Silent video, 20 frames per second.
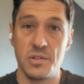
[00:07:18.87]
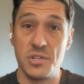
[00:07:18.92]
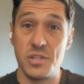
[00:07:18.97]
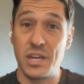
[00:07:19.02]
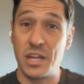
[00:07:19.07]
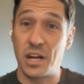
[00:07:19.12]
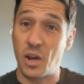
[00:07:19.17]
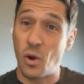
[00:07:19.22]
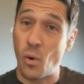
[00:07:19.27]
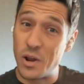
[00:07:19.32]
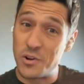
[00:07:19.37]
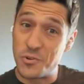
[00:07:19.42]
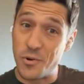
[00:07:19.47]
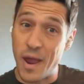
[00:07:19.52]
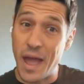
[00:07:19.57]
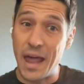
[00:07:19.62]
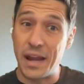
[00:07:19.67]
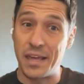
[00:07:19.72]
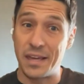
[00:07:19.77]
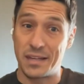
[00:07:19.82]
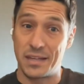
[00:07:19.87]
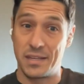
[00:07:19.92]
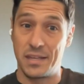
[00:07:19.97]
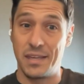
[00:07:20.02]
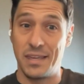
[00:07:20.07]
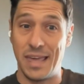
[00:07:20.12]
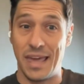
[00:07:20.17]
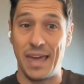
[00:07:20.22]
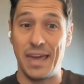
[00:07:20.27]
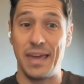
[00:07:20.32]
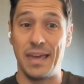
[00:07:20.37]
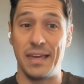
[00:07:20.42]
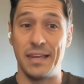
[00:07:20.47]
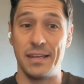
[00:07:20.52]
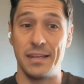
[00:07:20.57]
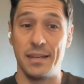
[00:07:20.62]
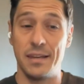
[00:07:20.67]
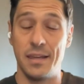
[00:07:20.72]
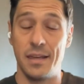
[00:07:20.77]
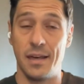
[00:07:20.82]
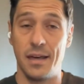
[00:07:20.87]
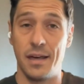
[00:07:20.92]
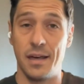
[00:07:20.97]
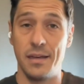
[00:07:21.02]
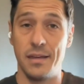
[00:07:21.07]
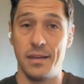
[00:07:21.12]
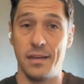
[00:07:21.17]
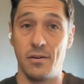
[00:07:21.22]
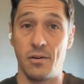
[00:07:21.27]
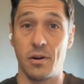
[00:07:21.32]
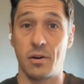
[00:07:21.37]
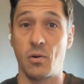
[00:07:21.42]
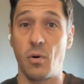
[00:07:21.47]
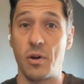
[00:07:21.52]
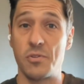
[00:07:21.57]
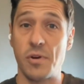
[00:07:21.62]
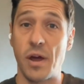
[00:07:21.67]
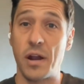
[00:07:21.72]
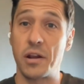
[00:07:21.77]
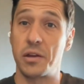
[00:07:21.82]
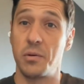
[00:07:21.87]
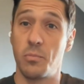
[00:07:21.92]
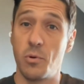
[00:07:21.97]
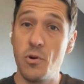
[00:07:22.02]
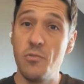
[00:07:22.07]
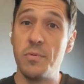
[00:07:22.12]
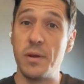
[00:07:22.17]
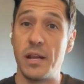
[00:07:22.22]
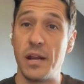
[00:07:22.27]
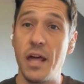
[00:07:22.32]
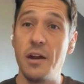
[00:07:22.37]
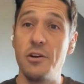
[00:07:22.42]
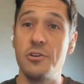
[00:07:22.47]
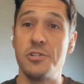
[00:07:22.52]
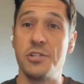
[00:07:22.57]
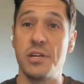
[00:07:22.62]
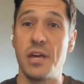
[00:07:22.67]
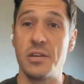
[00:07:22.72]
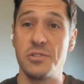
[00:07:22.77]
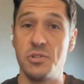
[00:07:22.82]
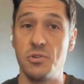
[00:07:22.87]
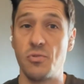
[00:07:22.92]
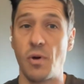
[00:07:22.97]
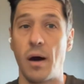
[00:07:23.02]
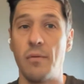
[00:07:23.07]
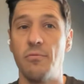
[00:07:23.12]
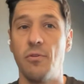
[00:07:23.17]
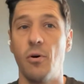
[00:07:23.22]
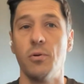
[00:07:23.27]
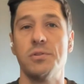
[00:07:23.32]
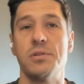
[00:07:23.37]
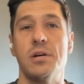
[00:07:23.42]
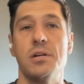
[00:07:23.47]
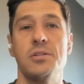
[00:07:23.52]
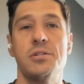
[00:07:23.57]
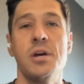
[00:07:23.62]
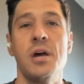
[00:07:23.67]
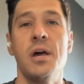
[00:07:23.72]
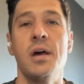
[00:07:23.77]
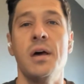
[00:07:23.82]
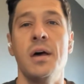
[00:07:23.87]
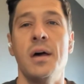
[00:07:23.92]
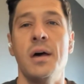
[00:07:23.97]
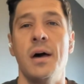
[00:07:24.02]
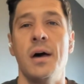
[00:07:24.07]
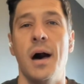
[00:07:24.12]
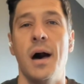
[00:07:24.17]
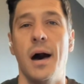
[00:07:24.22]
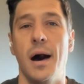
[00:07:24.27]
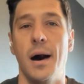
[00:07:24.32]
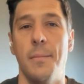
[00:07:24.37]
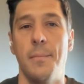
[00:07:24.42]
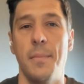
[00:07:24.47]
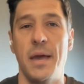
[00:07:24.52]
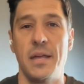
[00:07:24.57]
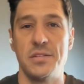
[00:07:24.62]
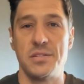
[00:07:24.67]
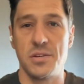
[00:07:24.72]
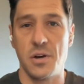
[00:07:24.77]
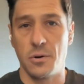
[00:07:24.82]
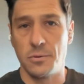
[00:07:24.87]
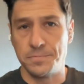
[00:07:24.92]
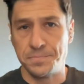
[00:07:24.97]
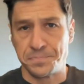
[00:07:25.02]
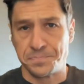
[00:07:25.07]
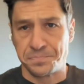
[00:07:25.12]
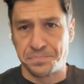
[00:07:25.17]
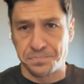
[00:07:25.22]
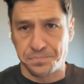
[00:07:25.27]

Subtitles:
So you get a quadratic gain or a quadratic improvement in energy as you drop voltage. And so